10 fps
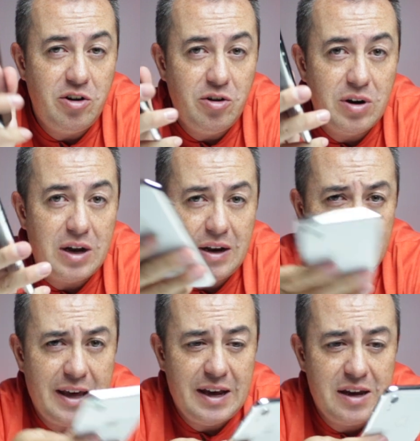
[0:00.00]
do not
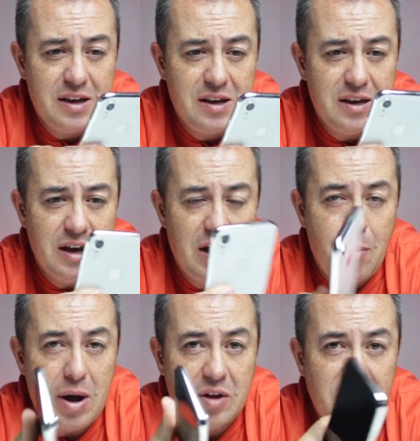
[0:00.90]
like
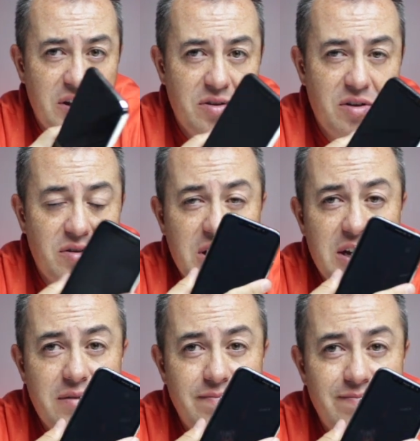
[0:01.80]
about this is
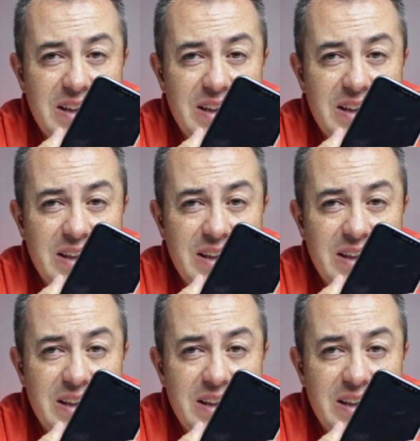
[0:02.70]
that